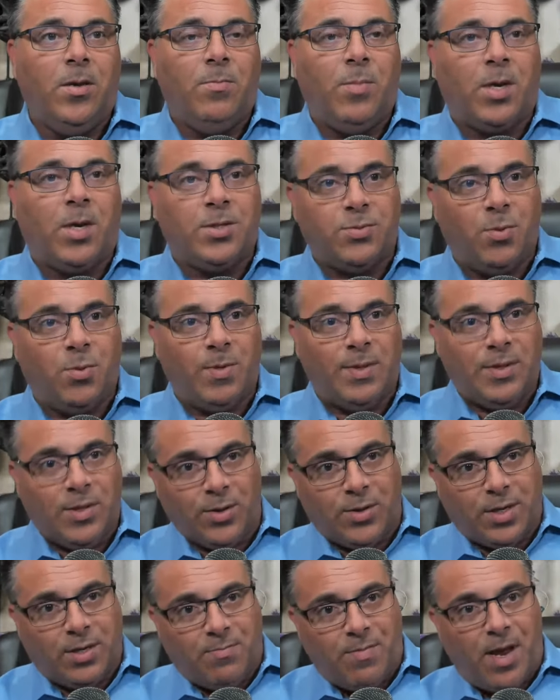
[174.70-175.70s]
because when we
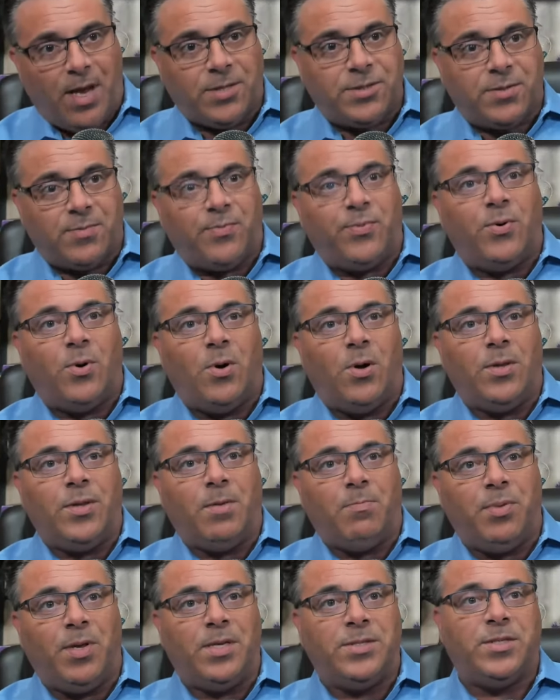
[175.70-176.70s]
look at a massive fraud
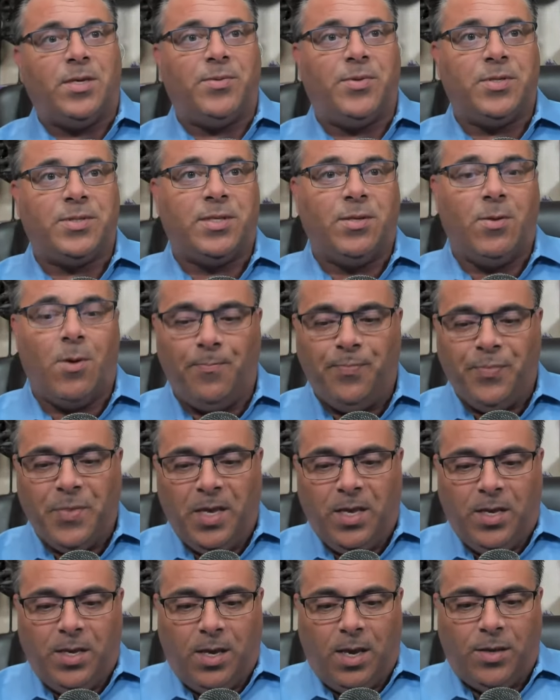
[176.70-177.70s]
that plays out this long,
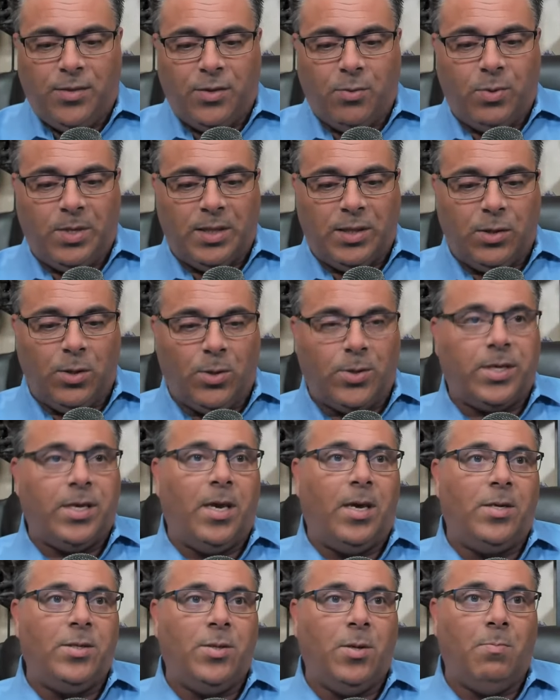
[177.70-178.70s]
and then we look
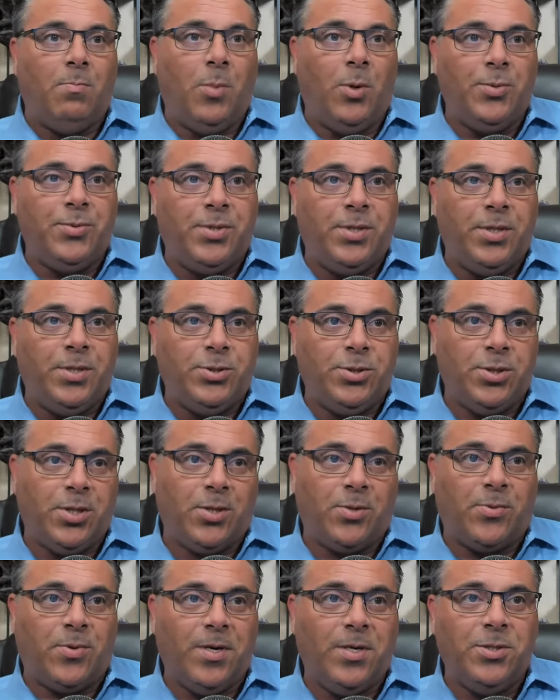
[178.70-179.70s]
at multi
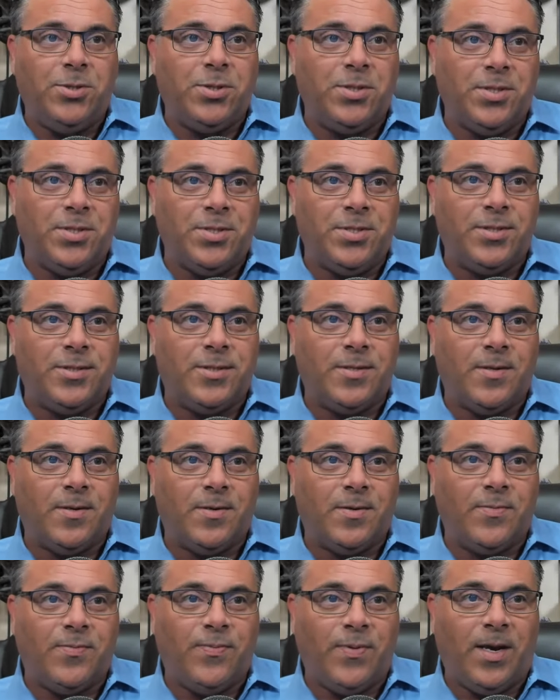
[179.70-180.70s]
generations
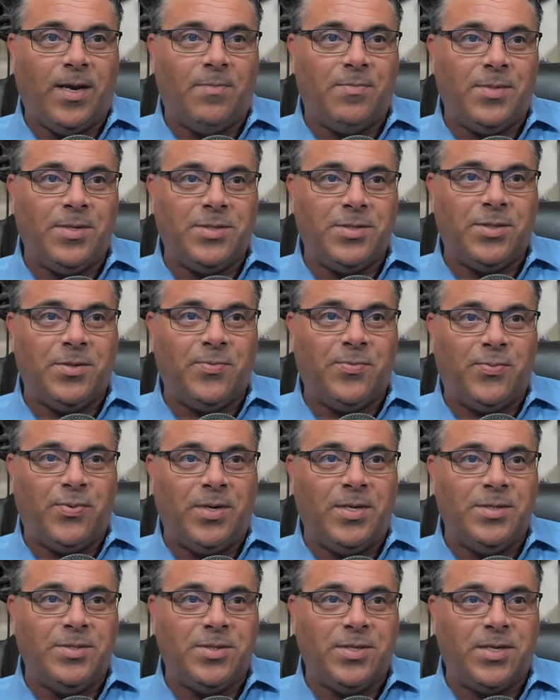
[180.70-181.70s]
of families and
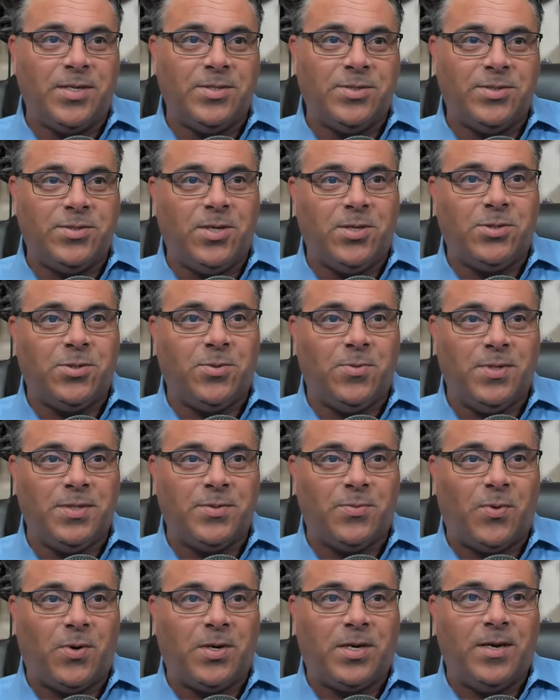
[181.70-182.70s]
friends and
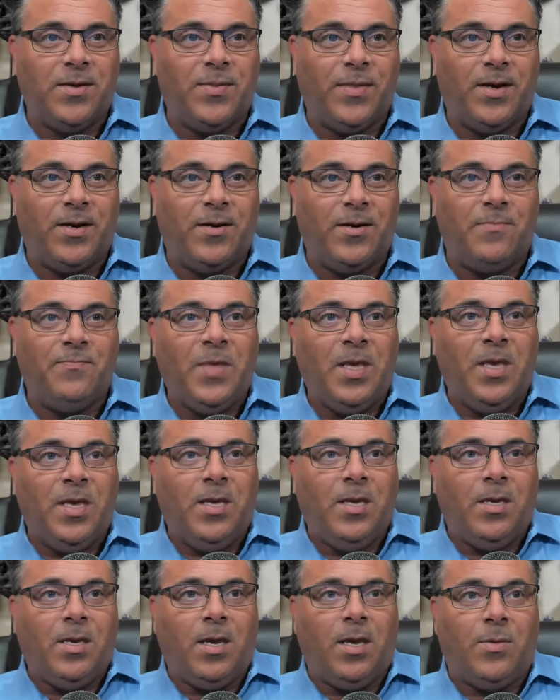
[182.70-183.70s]
constituents working there,
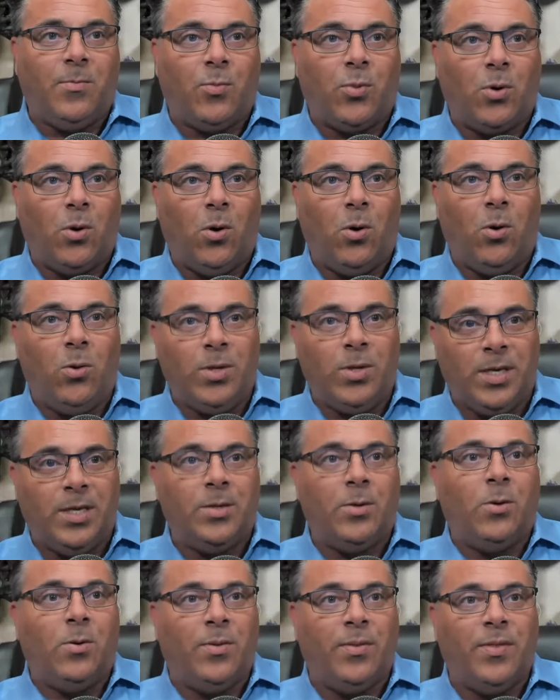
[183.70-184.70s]
and we're all
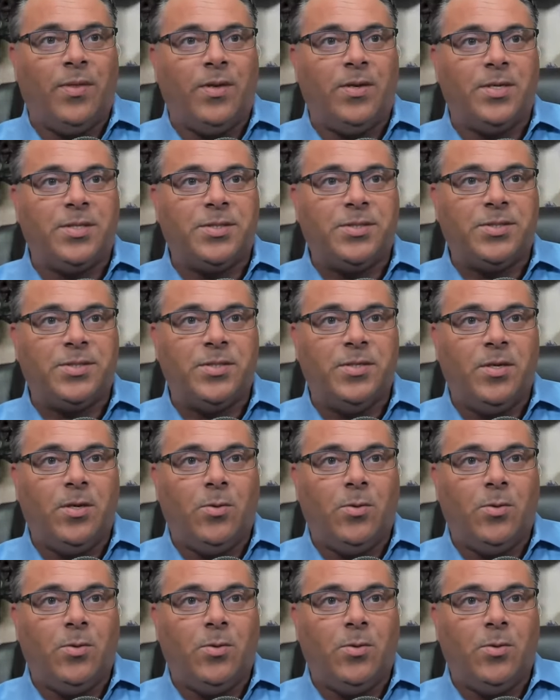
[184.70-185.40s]
in on this,